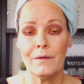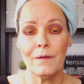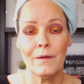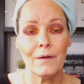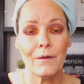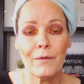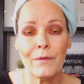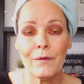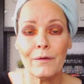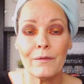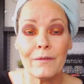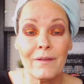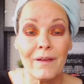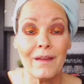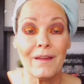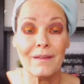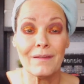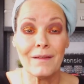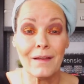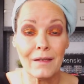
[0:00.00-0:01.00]
you know there's
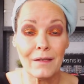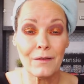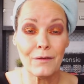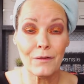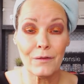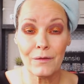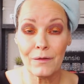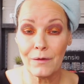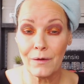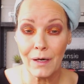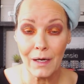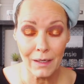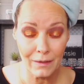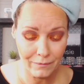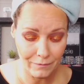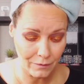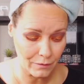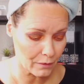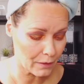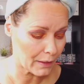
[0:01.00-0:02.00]
days that you do your
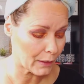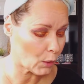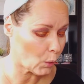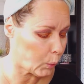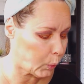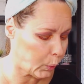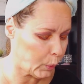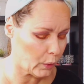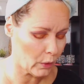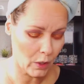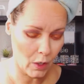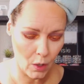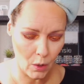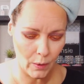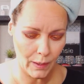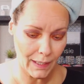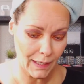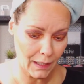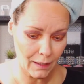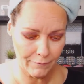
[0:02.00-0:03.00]
eyes and you're like,
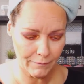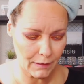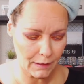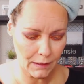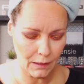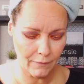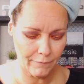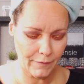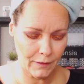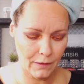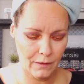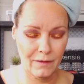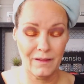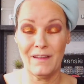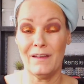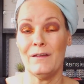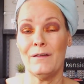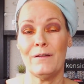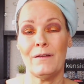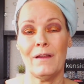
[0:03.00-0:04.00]
oh, I love it,
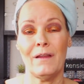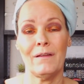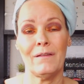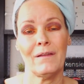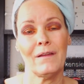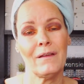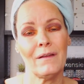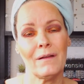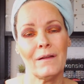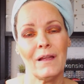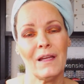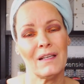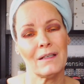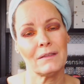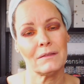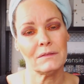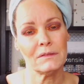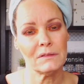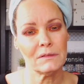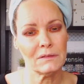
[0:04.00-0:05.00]
and then your days that you're
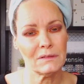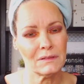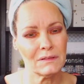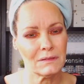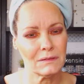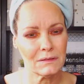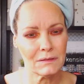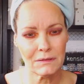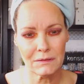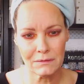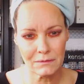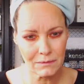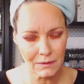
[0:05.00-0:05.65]
like, oh, I